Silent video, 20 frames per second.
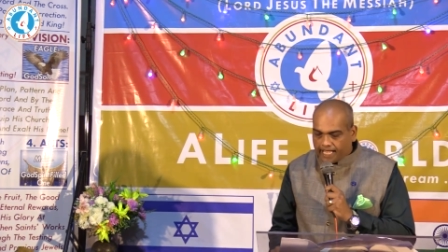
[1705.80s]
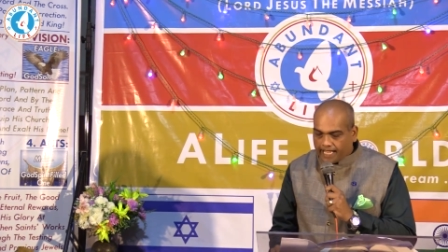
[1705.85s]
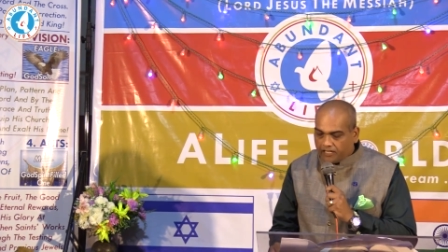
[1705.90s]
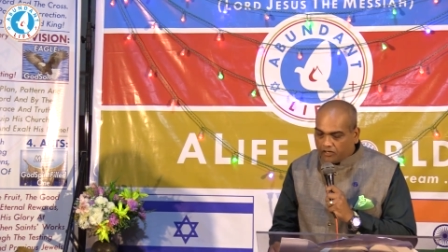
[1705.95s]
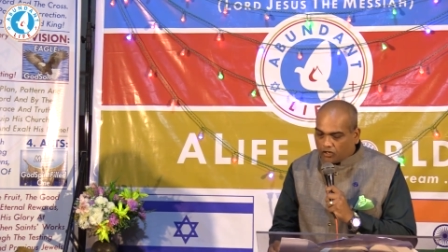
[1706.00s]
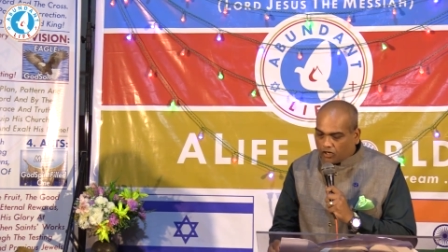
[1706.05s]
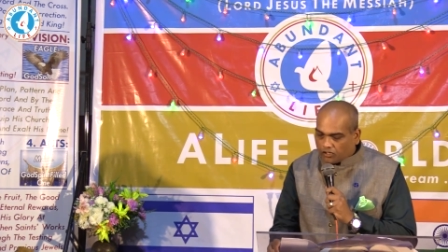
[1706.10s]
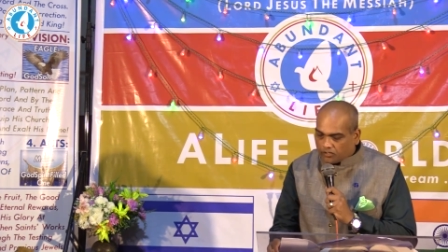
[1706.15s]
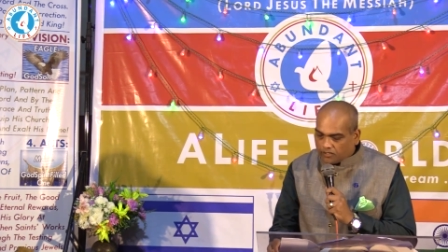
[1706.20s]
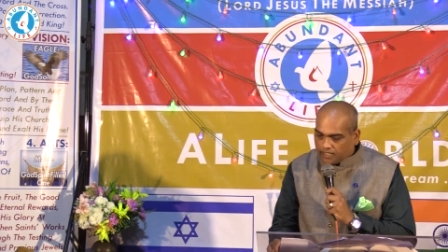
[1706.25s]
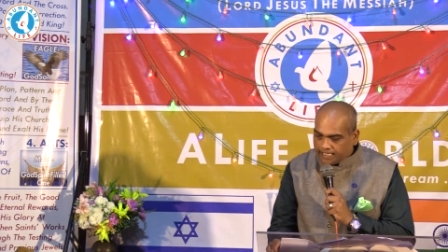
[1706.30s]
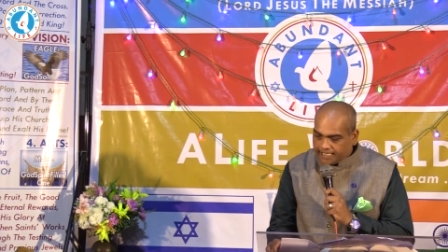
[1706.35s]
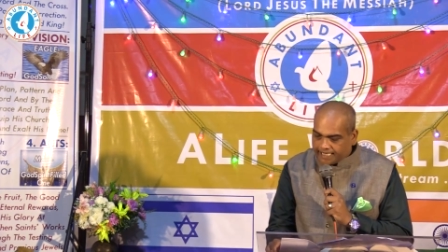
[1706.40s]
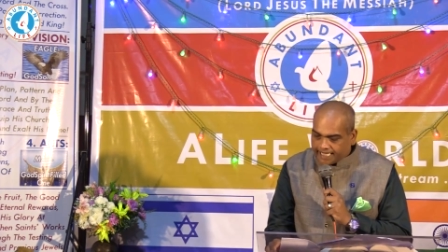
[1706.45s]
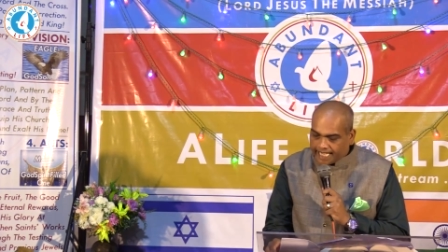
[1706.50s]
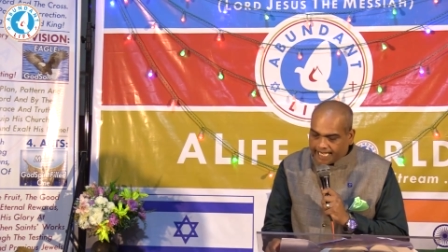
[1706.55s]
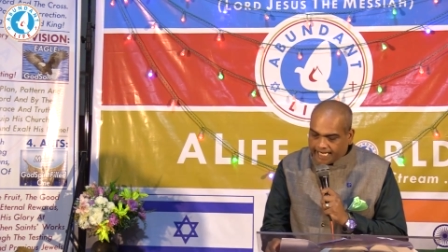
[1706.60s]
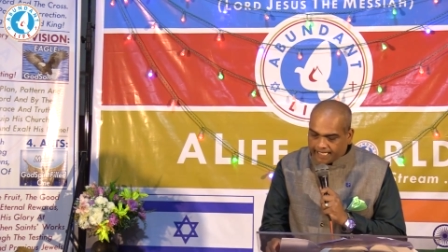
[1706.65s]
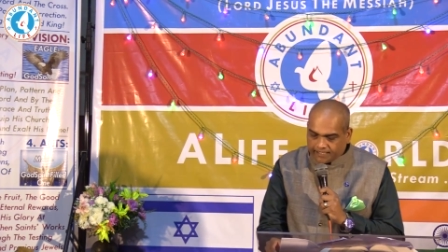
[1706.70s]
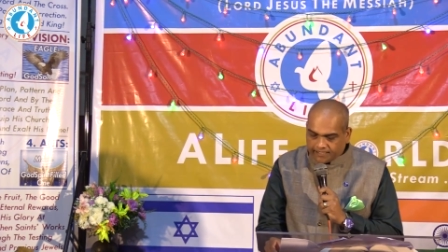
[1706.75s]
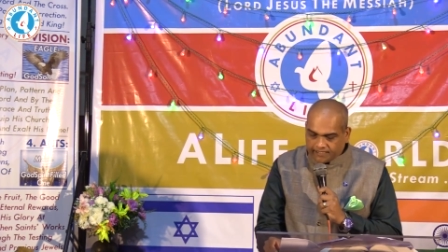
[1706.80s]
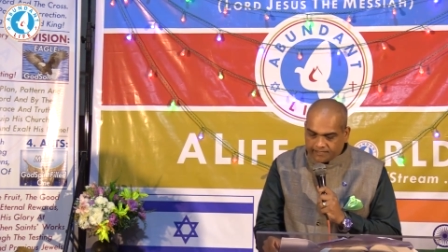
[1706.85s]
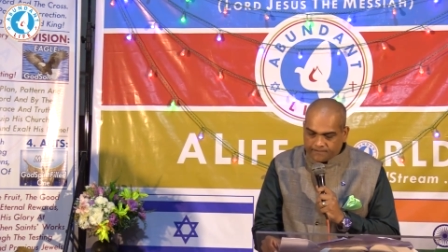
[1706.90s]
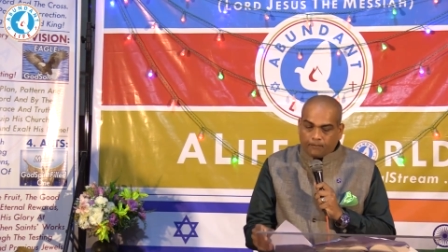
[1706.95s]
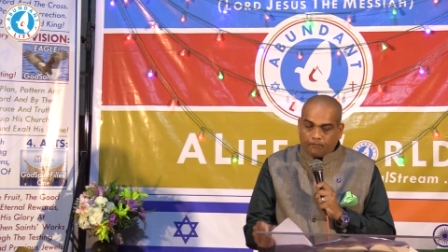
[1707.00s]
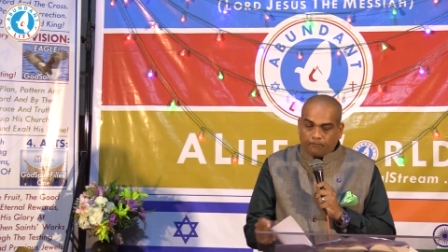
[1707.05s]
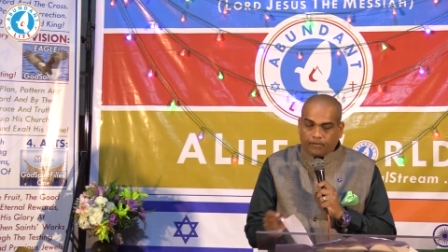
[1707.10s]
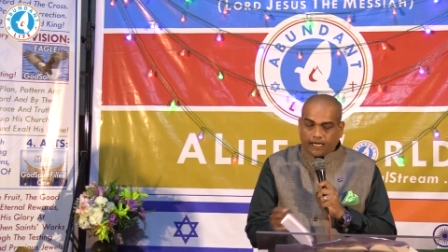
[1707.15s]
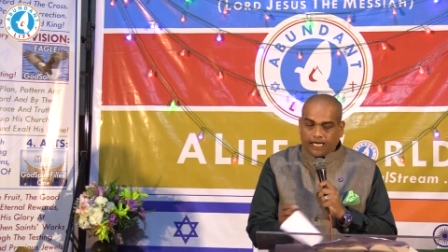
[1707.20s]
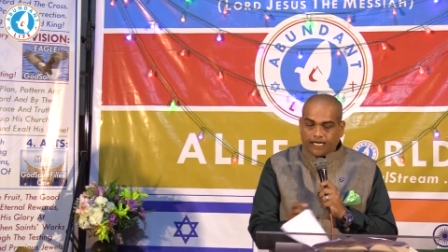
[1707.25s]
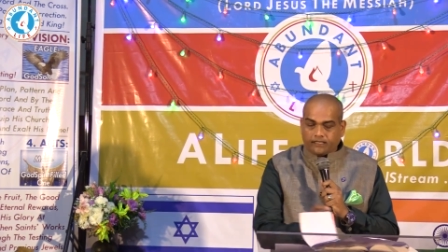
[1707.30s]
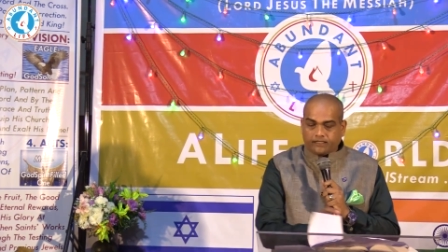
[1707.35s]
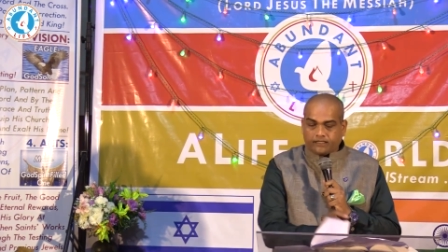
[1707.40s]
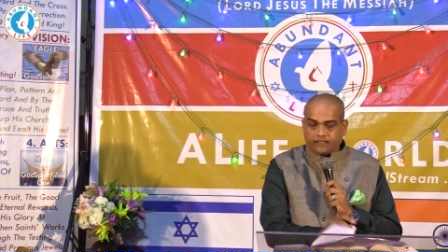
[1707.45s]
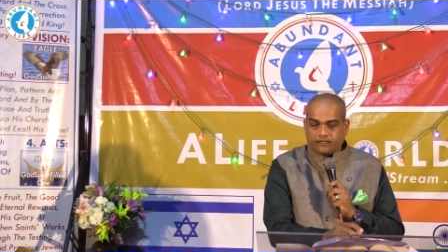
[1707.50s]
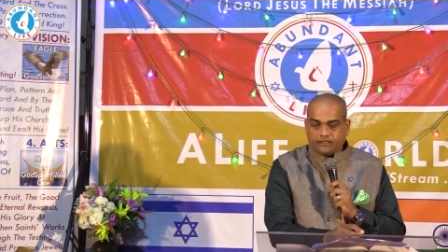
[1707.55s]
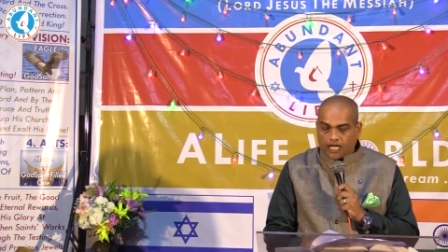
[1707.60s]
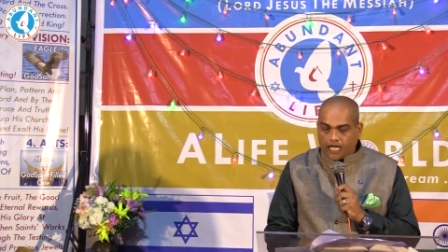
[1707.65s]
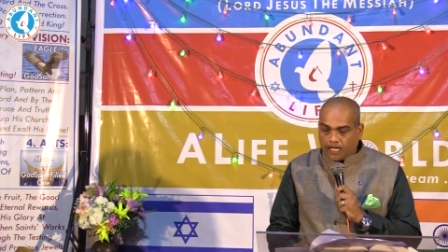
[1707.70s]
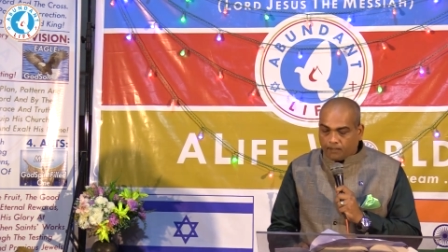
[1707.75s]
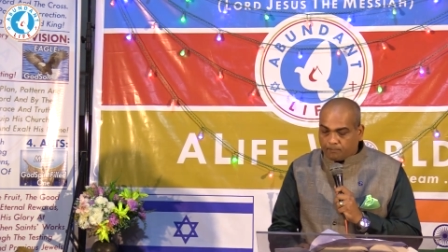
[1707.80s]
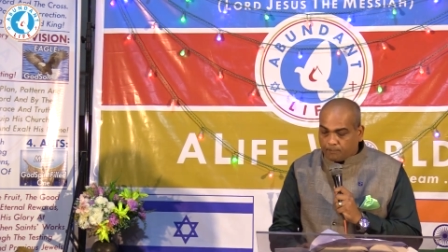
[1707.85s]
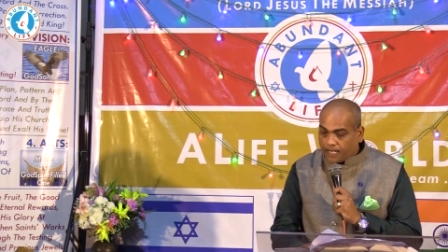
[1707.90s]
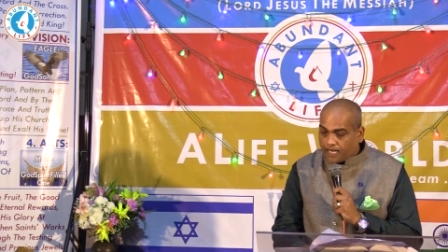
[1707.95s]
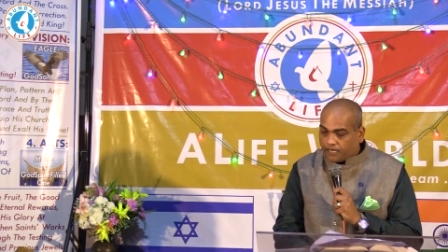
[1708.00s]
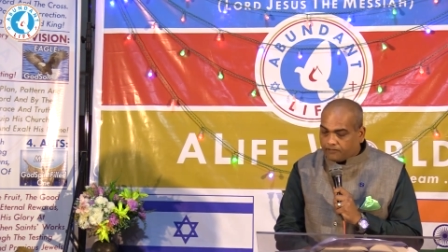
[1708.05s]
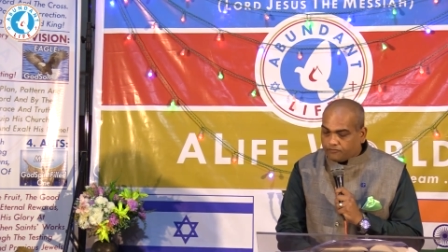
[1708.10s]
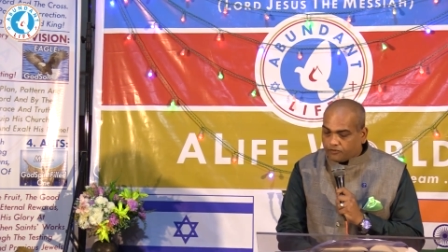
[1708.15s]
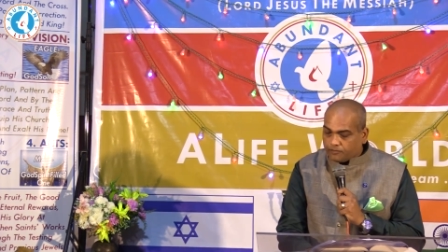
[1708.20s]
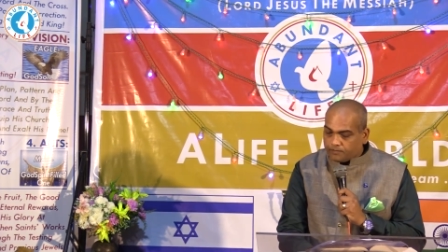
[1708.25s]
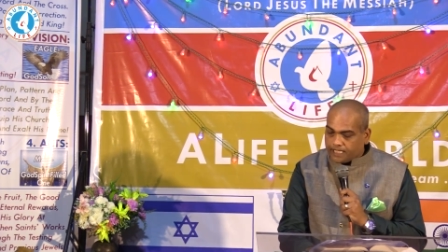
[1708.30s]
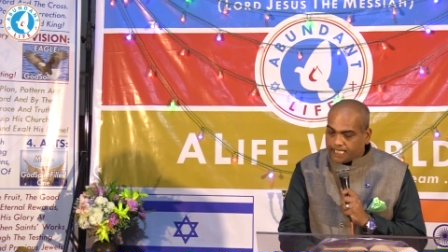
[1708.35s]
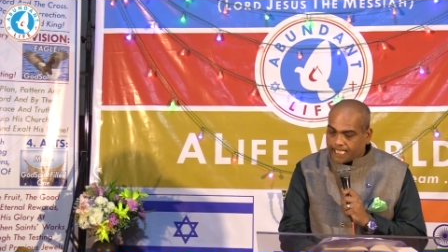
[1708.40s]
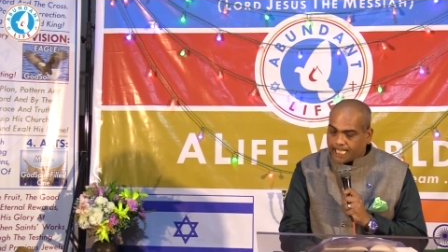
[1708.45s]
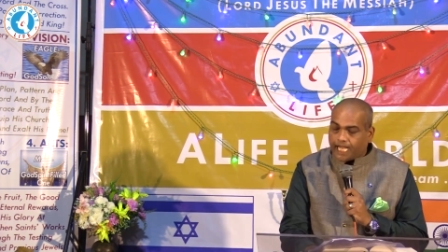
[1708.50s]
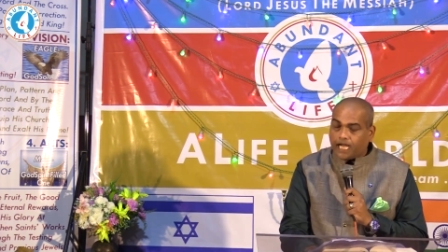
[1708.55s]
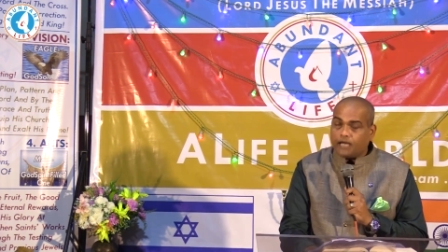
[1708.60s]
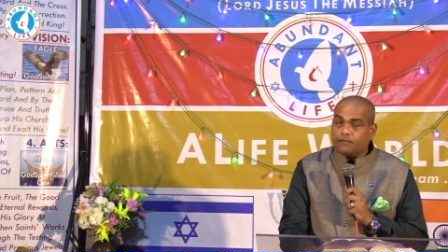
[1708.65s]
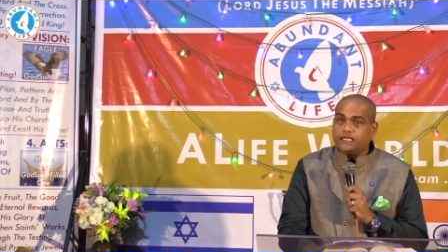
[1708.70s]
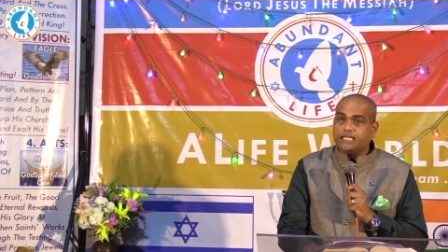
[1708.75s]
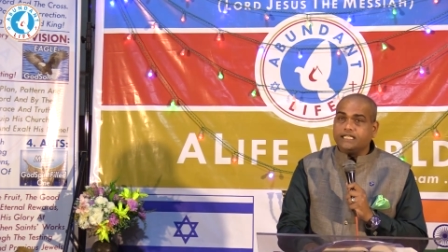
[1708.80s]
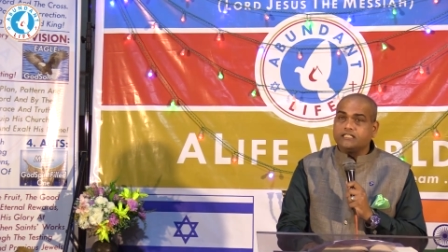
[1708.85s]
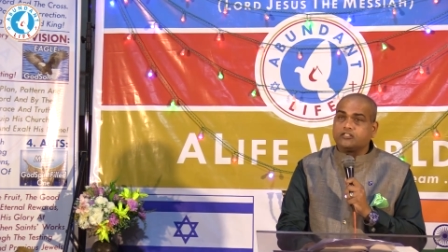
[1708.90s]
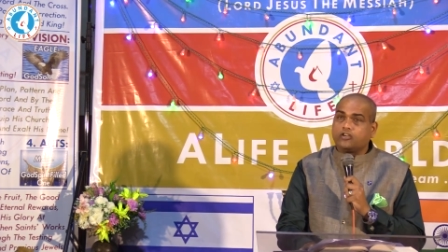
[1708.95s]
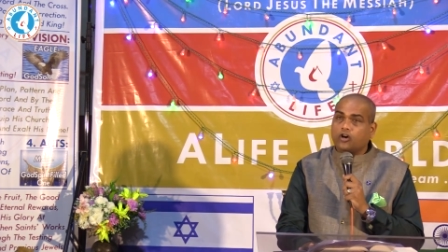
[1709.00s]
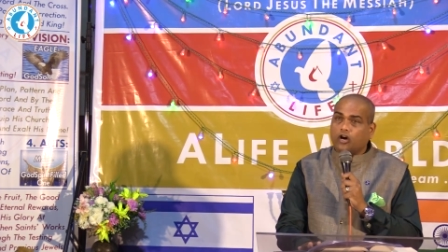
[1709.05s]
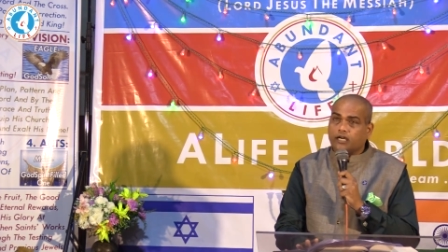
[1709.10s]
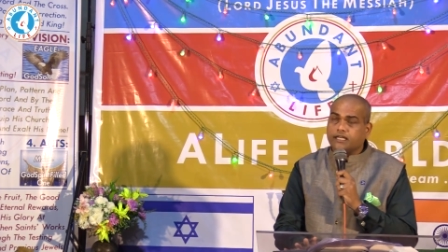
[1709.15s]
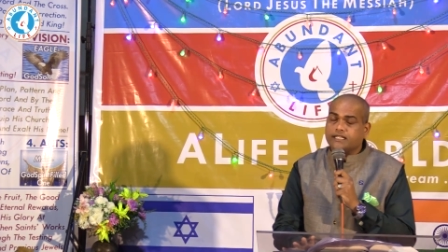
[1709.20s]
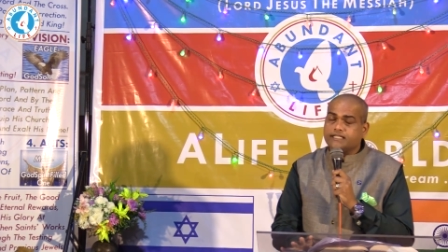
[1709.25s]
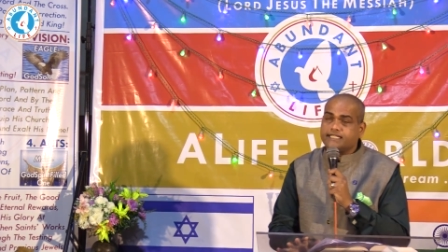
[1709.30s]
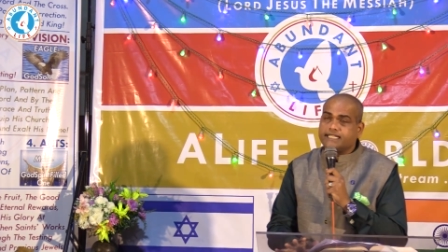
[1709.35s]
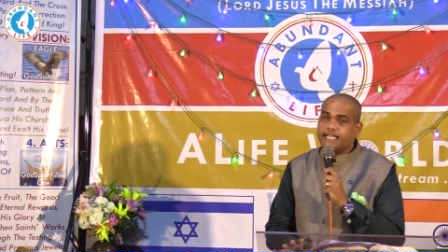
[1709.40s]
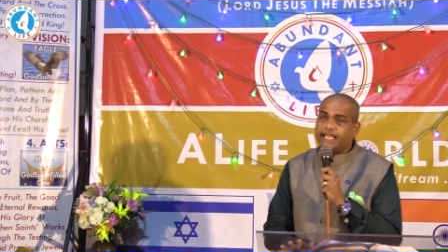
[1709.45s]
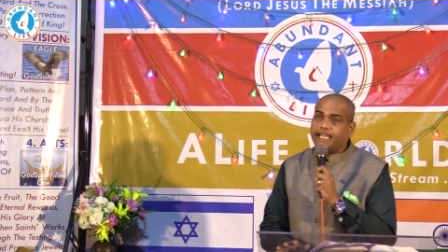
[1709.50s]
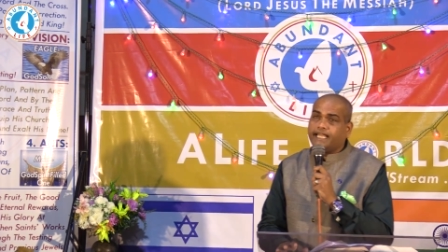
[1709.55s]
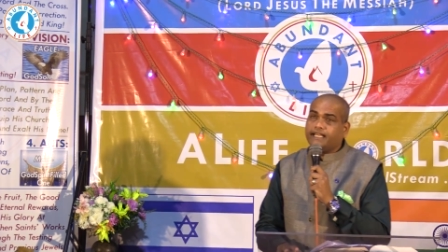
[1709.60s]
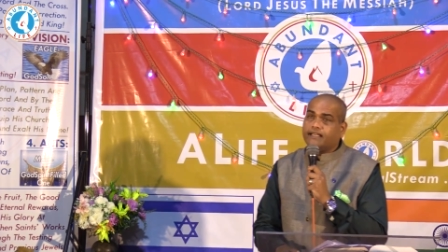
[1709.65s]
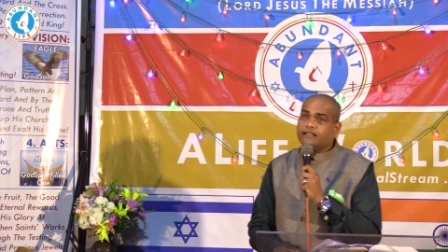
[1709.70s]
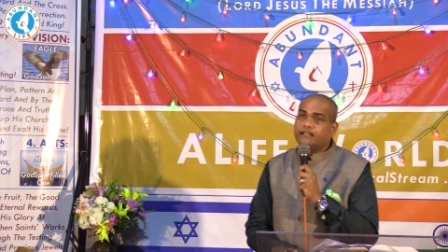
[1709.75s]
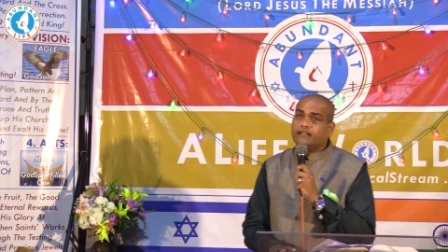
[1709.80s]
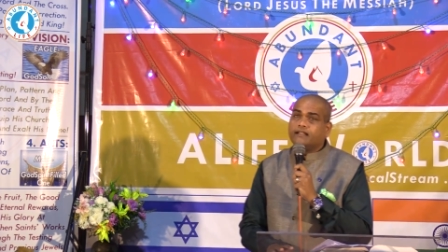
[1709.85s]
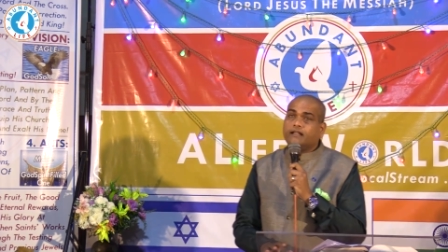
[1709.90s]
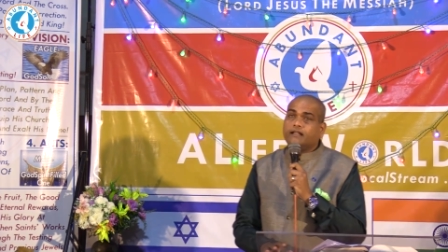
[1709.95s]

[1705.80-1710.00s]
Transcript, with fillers: And not only that, but apart from the armies, God is saying,